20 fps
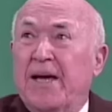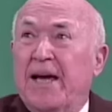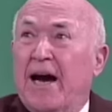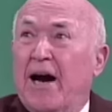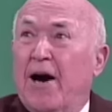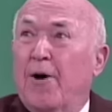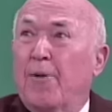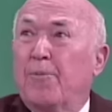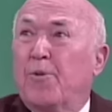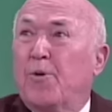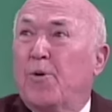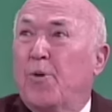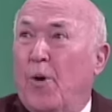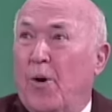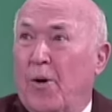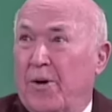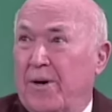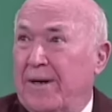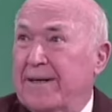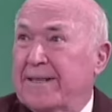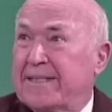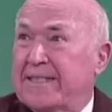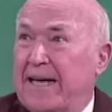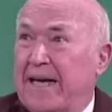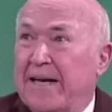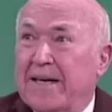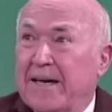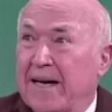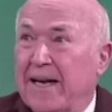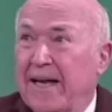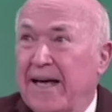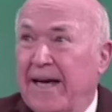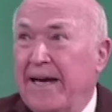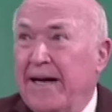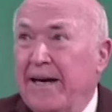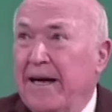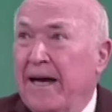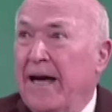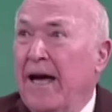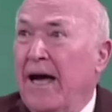the Arab quarter,
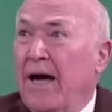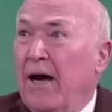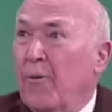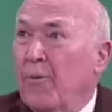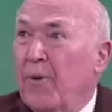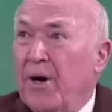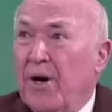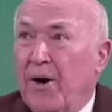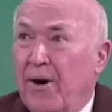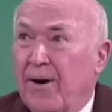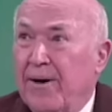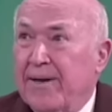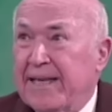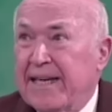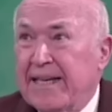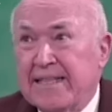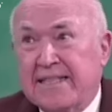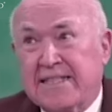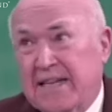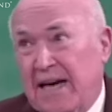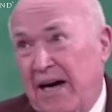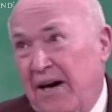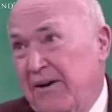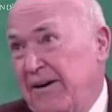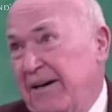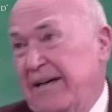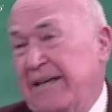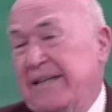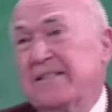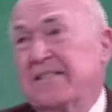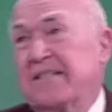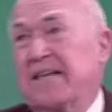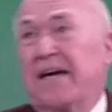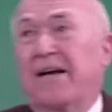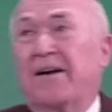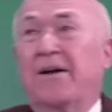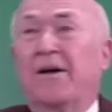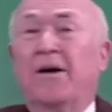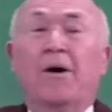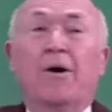suddenly we heard these sirens,
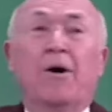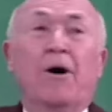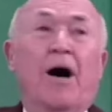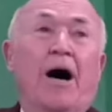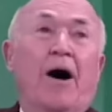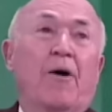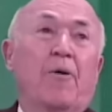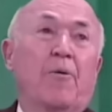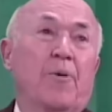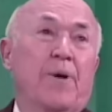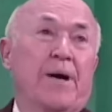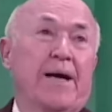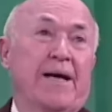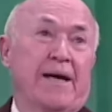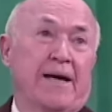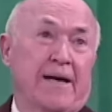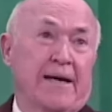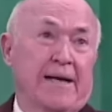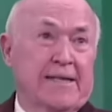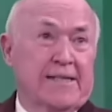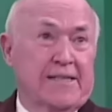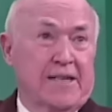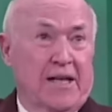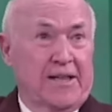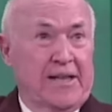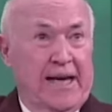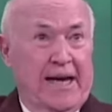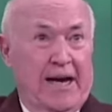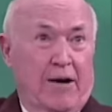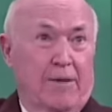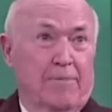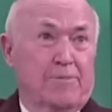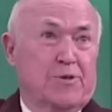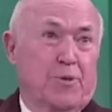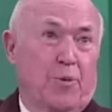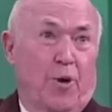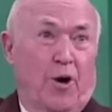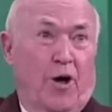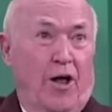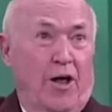and the
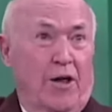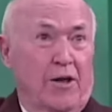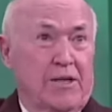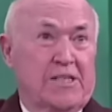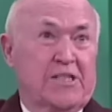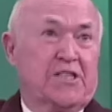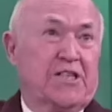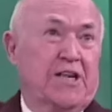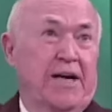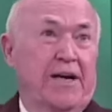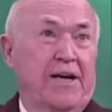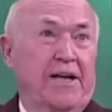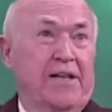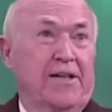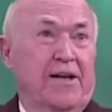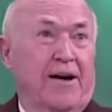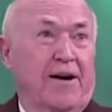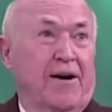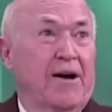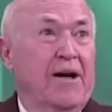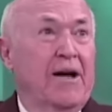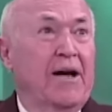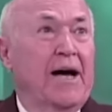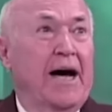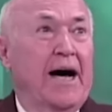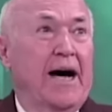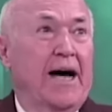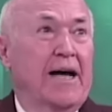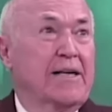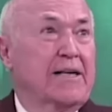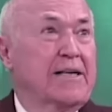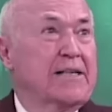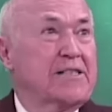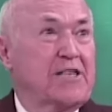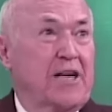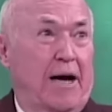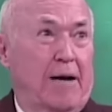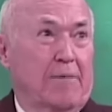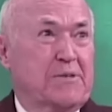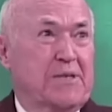Arabs were all shutting their
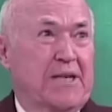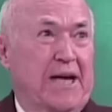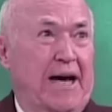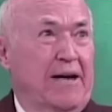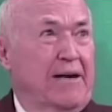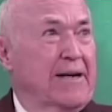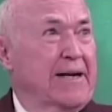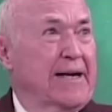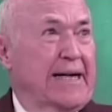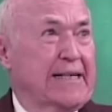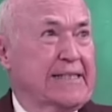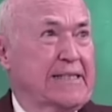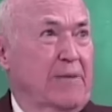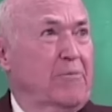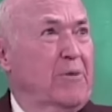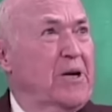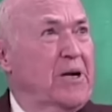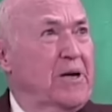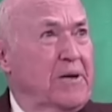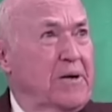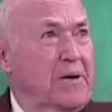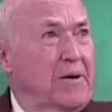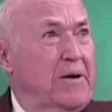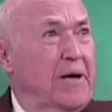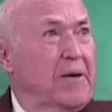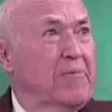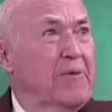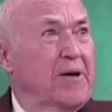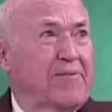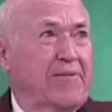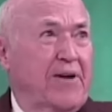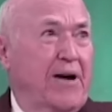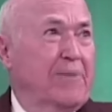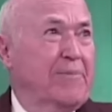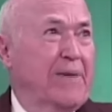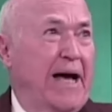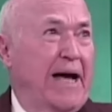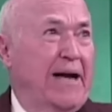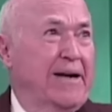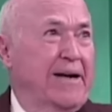shops down. And I said, "What are you doing? We
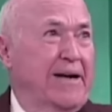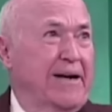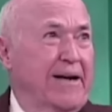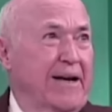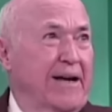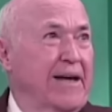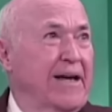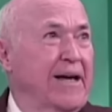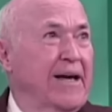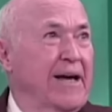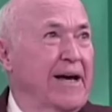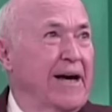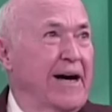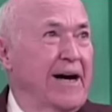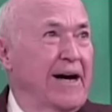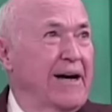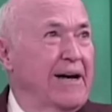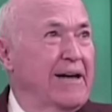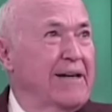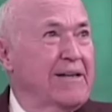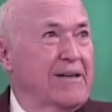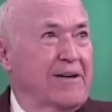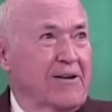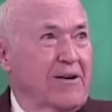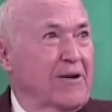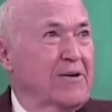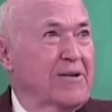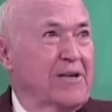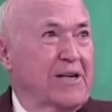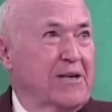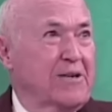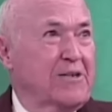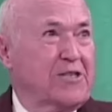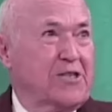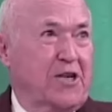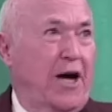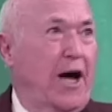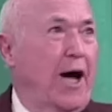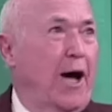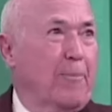come down here to to
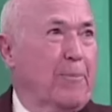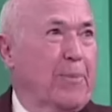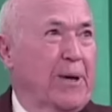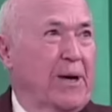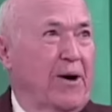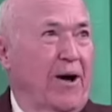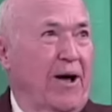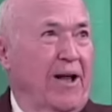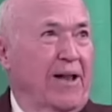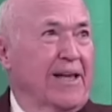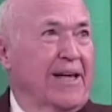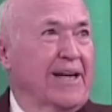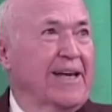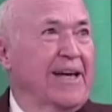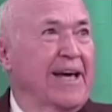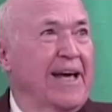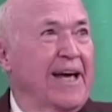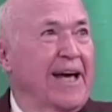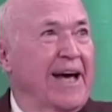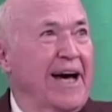shop and all." And